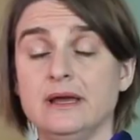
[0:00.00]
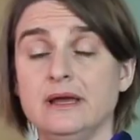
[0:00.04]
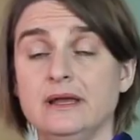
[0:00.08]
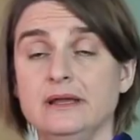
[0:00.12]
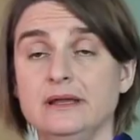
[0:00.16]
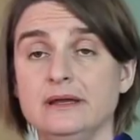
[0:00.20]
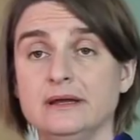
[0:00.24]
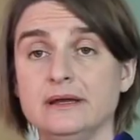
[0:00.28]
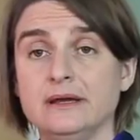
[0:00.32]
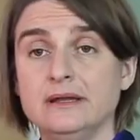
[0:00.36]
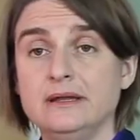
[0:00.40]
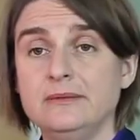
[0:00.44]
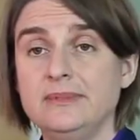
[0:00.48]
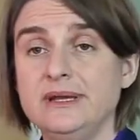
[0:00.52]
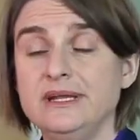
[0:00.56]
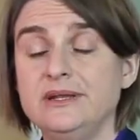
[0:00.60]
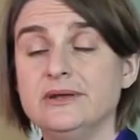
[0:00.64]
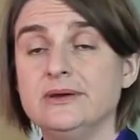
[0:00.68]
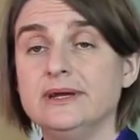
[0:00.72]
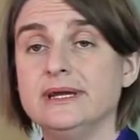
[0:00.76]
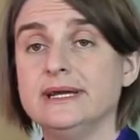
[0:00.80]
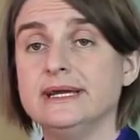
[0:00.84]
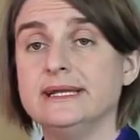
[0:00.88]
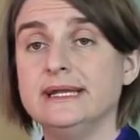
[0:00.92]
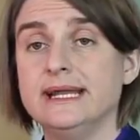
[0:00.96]
You're going to be
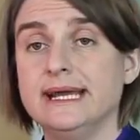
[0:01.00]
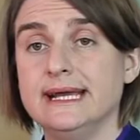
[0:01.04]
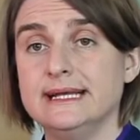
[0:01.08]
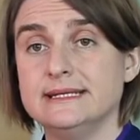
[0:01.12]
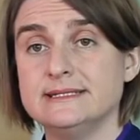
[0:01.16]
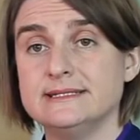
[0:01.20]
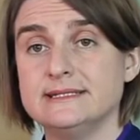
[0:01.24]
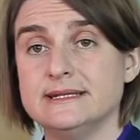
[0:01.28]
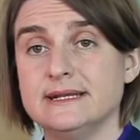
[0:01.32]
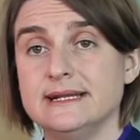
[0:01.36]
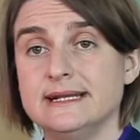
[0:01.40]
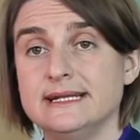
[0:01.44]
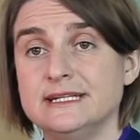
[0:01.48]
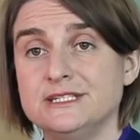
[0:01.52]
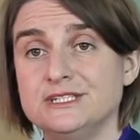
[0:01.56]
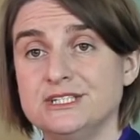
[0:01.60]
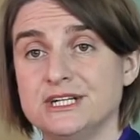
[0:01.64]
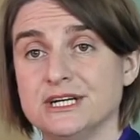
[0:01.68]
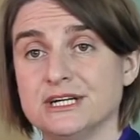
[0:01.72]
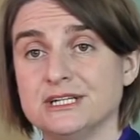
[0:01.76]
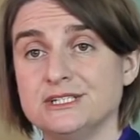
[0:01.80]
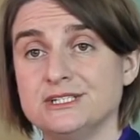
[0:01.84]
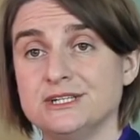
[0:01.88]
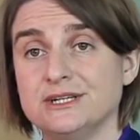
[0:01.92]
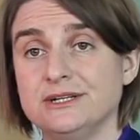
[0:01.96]
doing an insulin
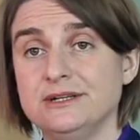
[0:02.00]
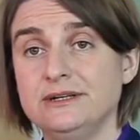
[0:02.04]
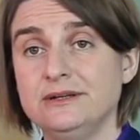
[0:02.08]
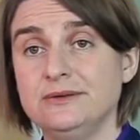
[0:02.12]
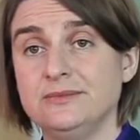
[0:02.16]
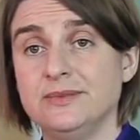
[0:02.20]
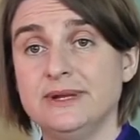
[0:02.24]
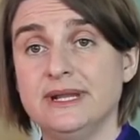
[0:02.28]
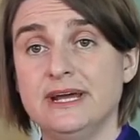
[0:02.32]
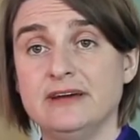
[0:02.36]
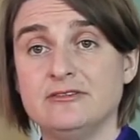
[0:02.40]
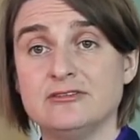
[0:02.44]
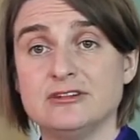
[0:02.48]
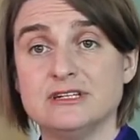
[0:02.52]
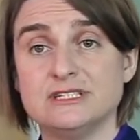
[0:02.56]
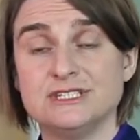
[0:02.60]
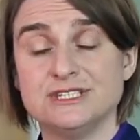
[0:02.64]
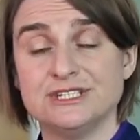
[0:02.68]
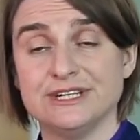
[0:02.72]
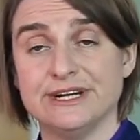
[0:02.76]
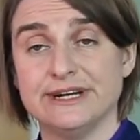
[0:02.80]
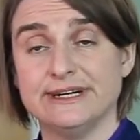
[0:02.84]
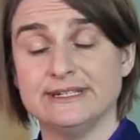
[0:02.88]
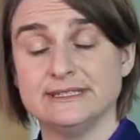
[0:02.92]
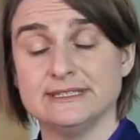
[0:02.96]
injection whenever a
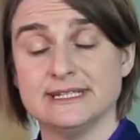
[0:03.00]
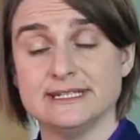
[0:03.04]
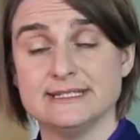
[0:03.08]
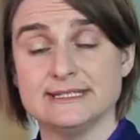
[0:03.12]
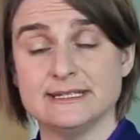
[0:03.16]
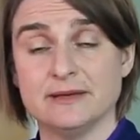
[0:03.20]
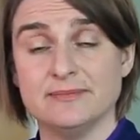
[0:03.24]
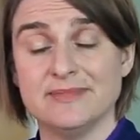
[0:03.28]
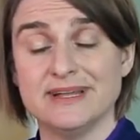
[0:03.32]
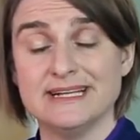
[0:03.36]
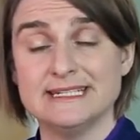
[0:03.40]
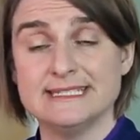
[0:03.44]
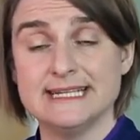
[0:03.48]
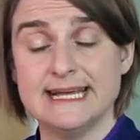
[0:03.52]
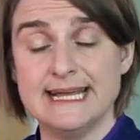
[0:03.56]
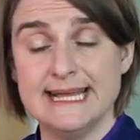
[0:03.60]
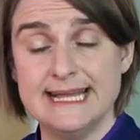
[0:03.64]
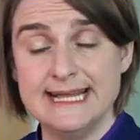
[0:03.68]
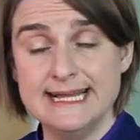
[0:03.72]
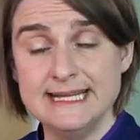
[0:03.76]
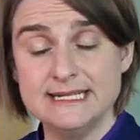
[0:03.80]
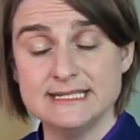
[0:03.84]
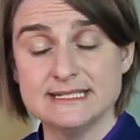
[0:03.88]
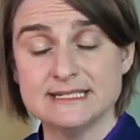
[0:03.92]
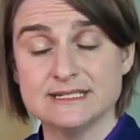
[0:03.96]
child has something to
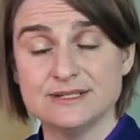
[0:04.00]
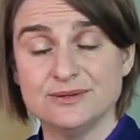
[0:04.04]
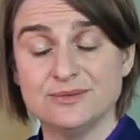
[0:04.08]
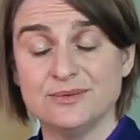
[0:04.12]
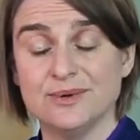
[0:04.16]
eat,